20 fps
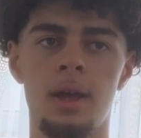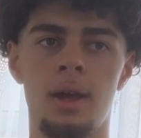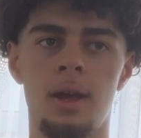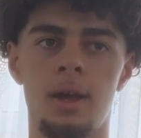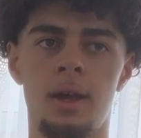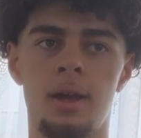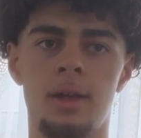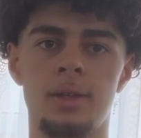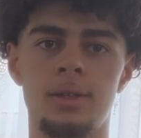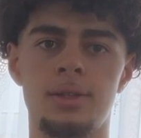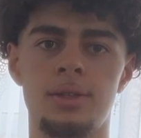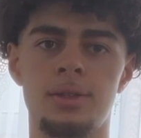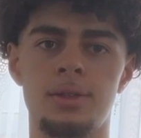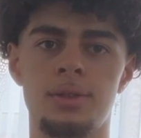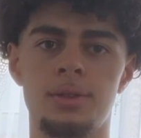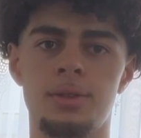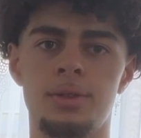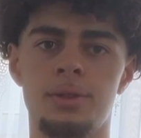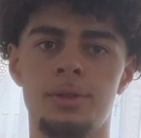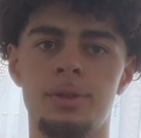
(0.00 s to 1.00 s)
And
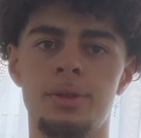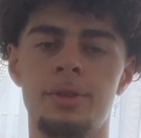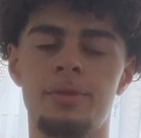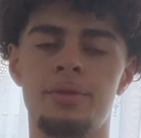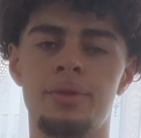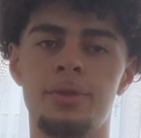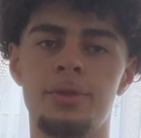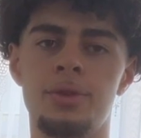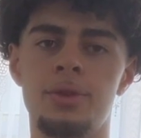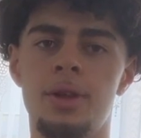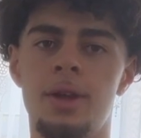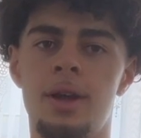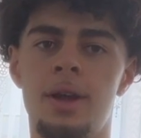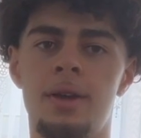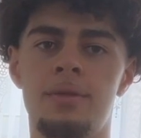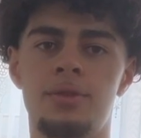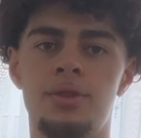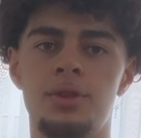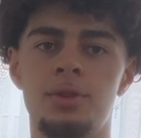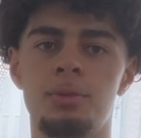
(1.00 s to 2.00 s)
if you
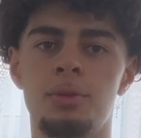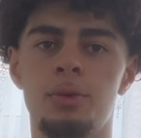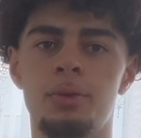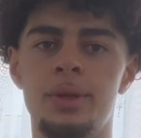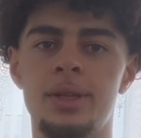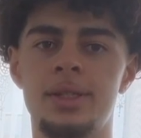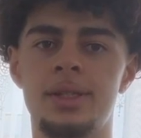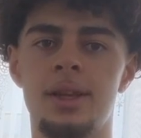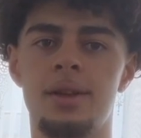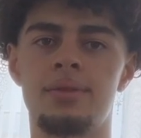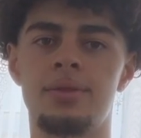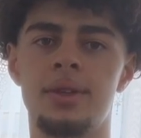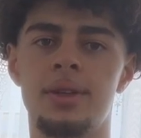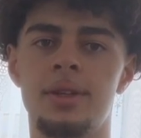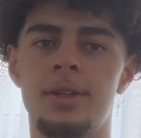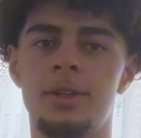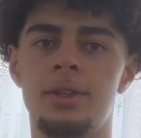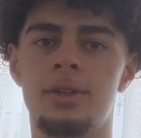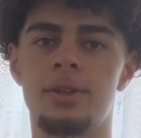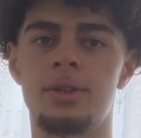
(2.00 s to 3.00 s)
have 2 more weeks left, then yeah,
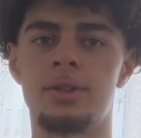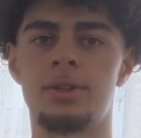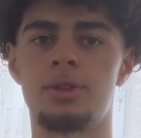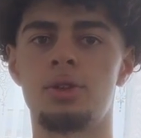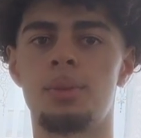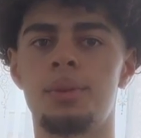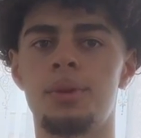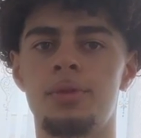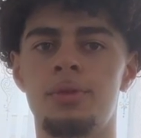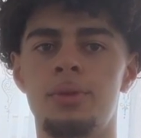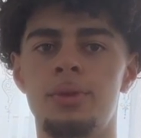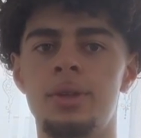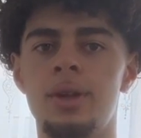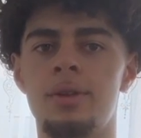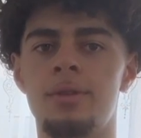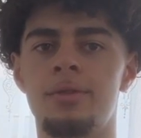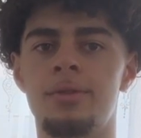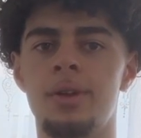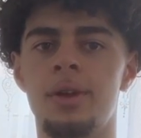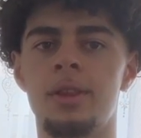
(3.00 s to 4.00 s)
you can drop the food
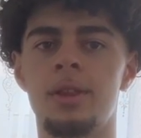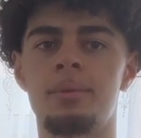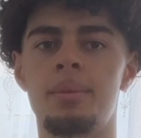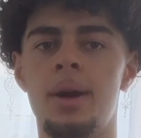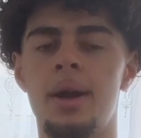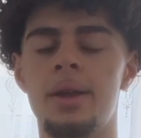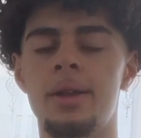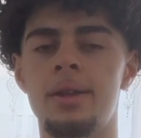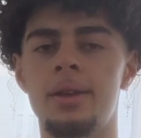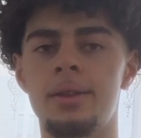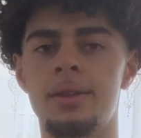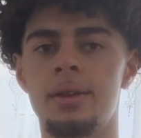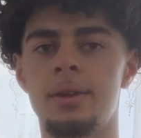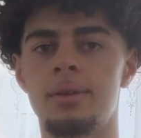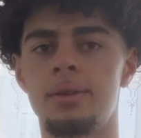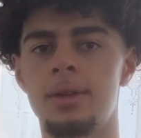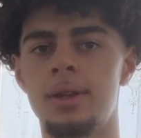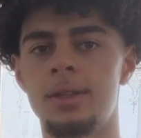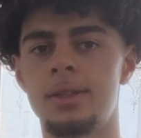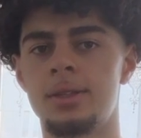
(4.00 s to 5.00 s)
down further by either
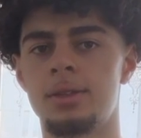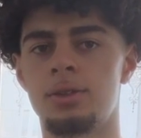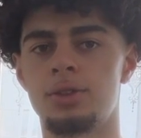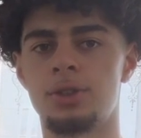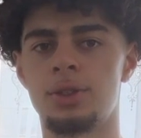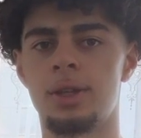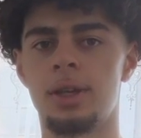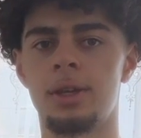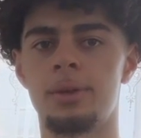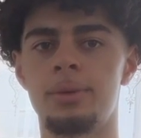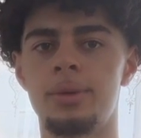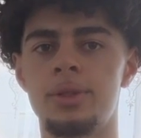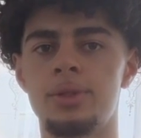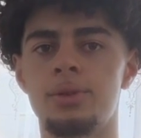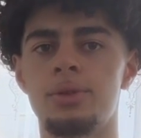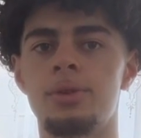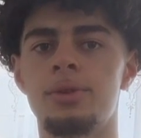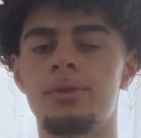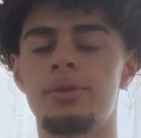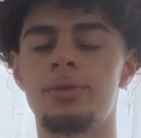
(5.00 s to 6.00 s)
1,800 calories,
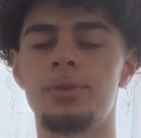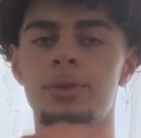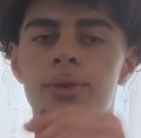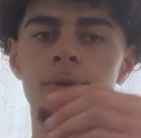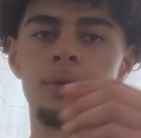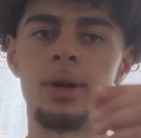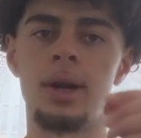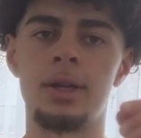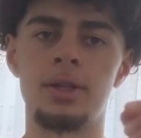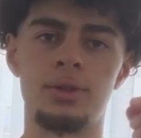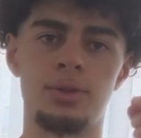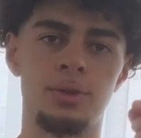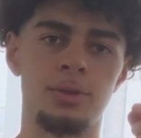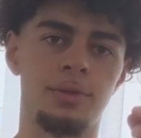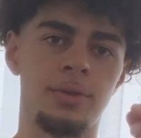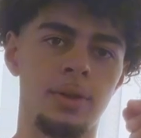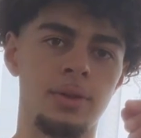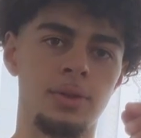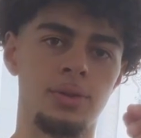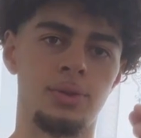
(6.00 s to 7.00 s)
or if you're at
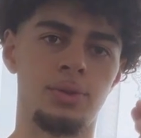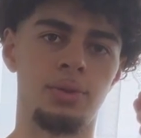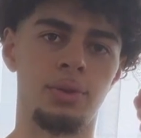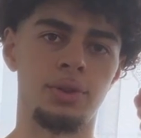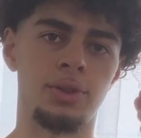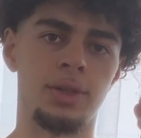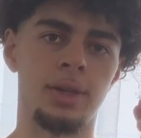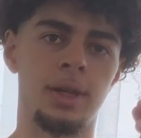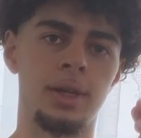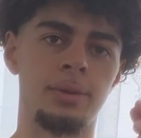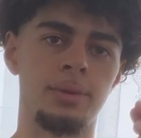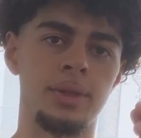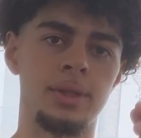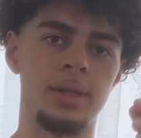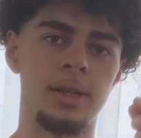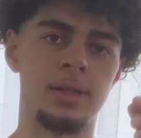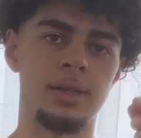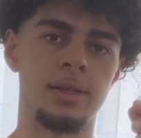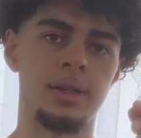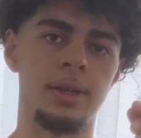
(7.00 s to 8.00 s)
2,200 calories,
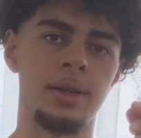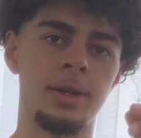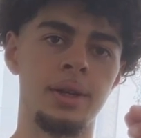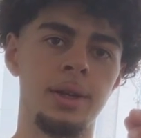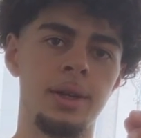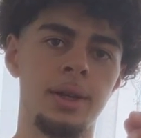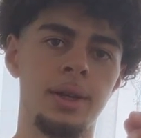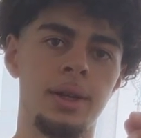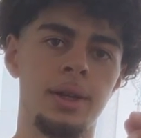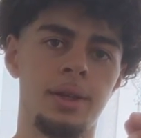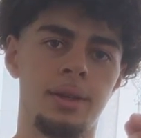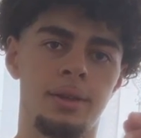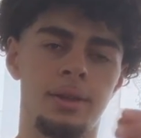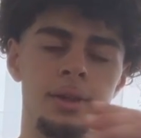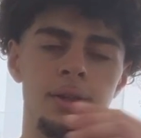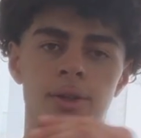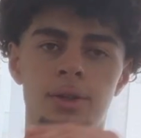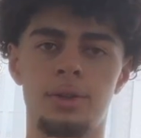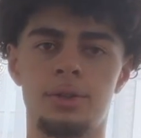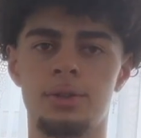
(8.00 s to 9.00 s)
let's say, then
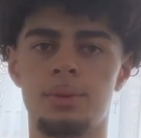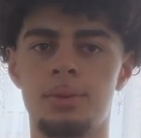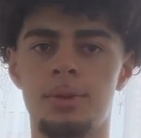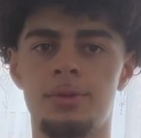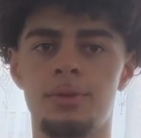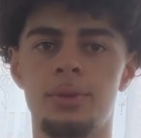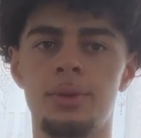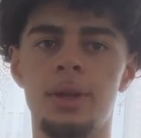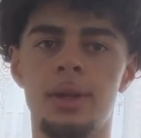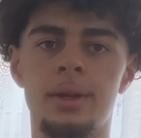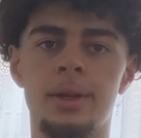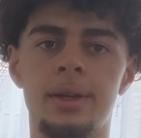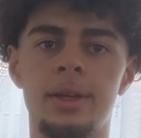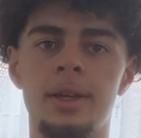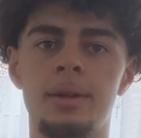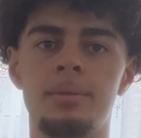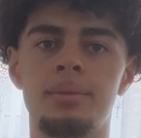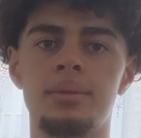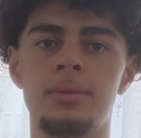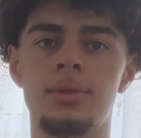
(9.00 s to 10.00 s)
you can drop the food down
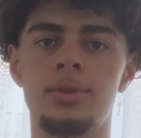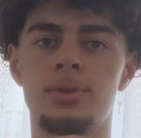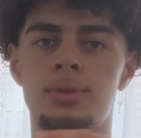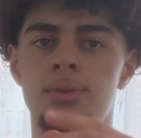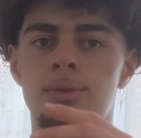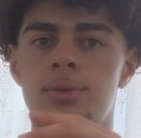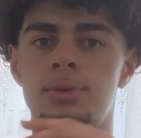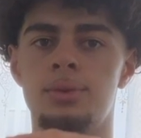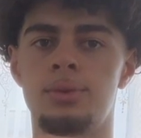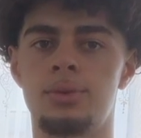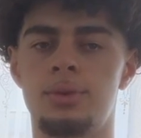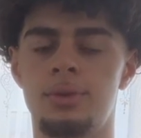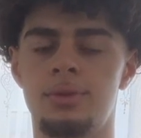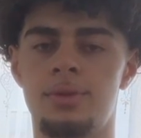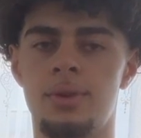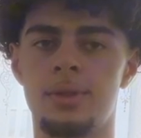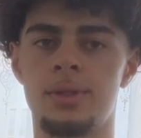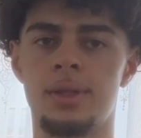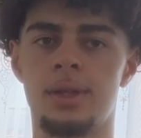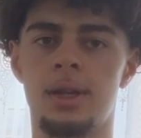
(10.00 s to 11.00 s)
again to
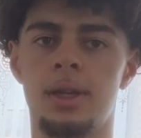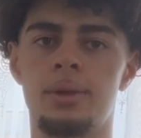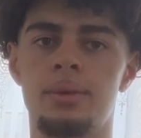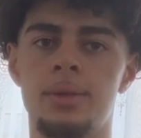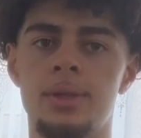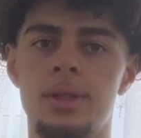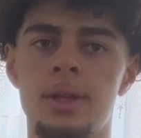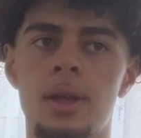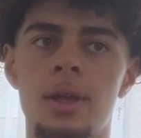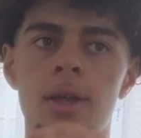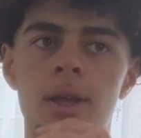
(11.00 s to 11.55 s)
2,000 calories.